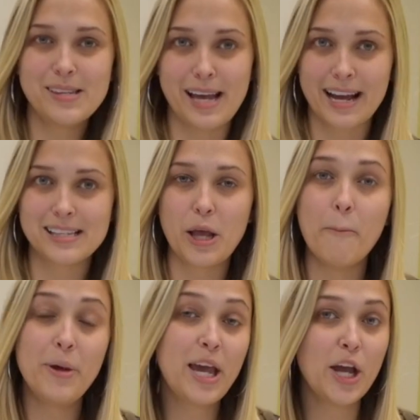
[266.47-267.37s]
6.
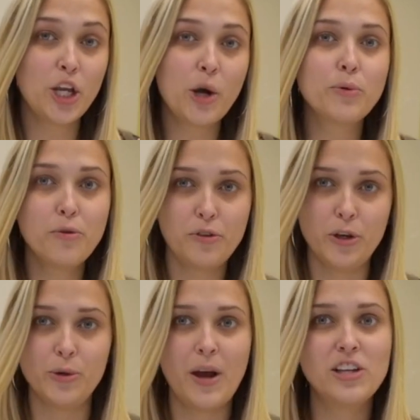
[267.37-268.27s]
Begin your
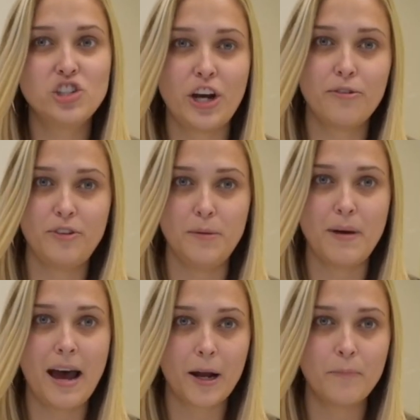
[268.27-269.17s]
review and share
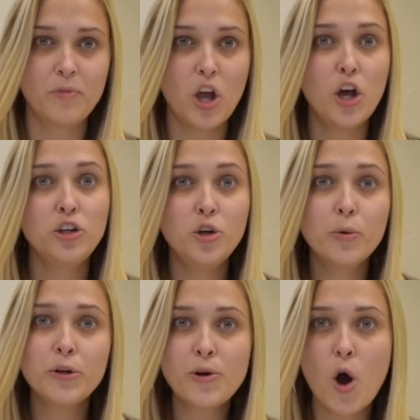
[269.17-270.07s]
feedback. You
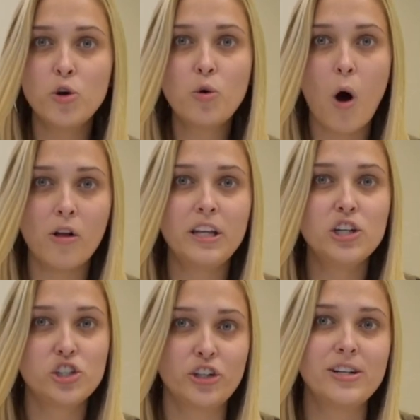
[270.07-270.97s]
or your own quality
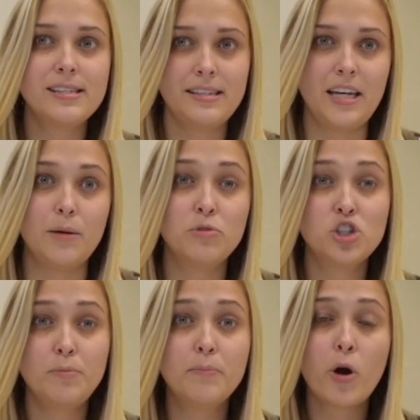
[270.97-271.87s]
assurance team
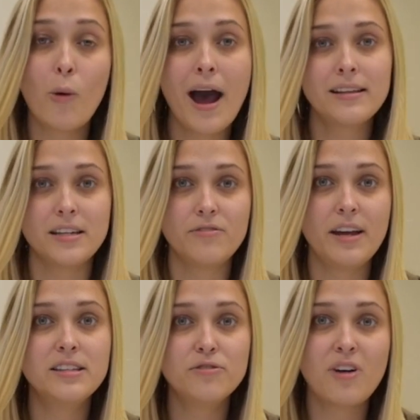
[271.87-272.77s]
should be proactive
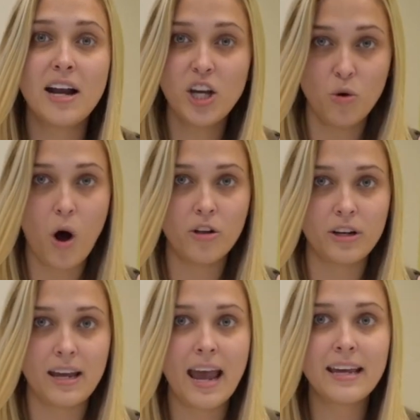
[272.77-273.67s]
in defining
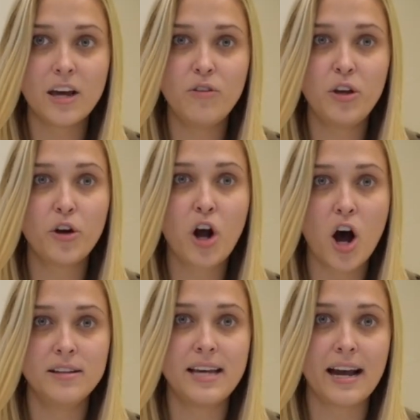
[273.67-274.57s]
quality and giving your
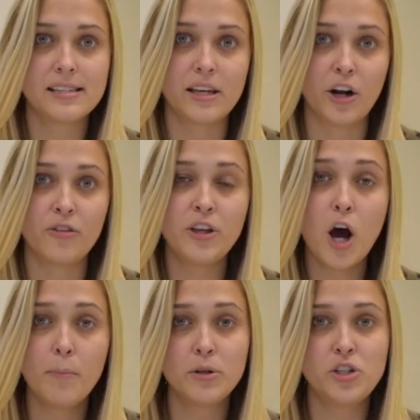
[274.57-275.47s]
contact center the
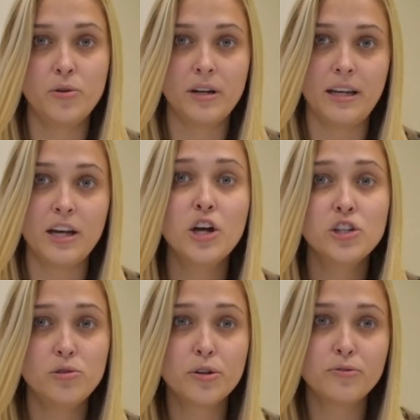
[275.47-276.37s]
opportunity
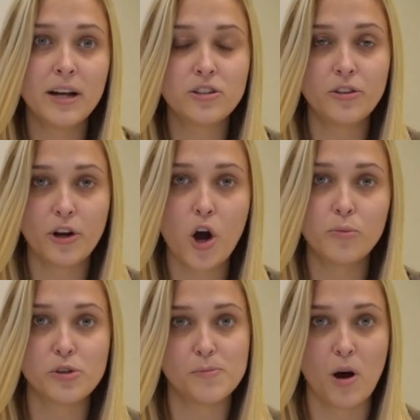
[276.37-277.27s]
to reflect on their
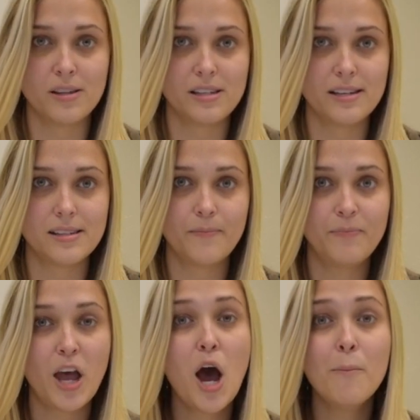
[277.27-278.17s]
own responses.
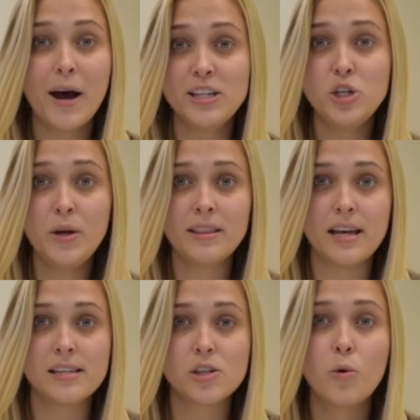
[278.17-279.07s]
By doing
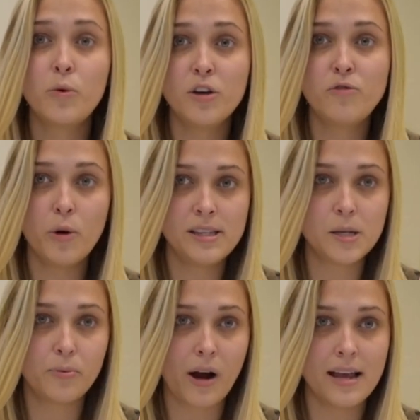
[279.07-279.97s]
this, we avoid
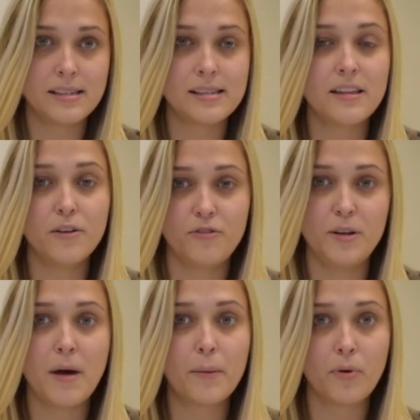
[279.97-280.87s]
surprises in the
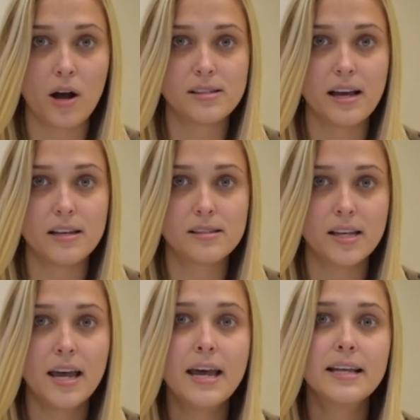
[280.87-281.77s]
feedback process.
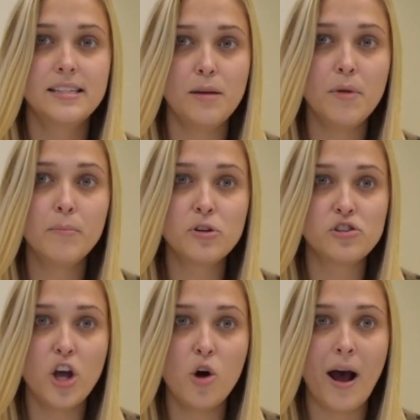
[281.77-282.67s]
Team members
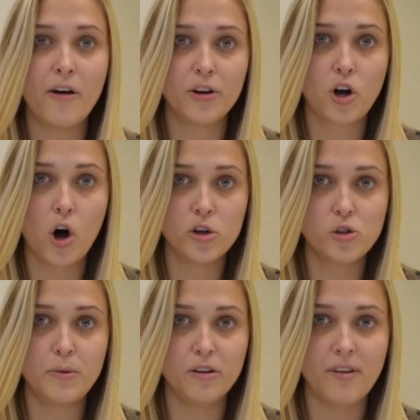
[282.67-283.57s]
know how their calls
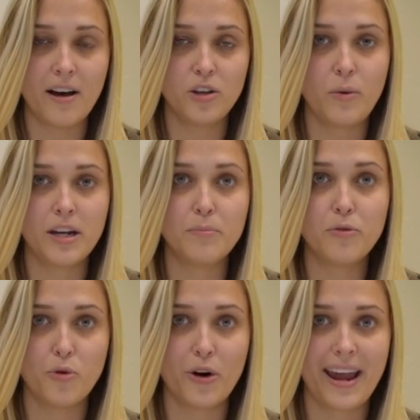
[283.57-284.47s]
will be evaluated
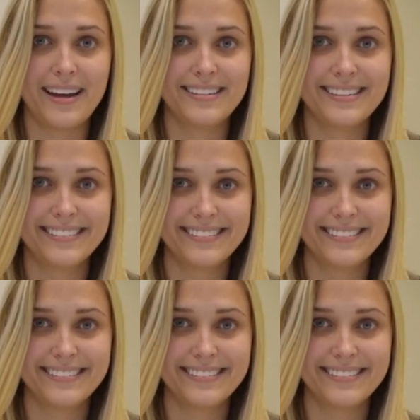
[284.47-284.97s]
beforehand.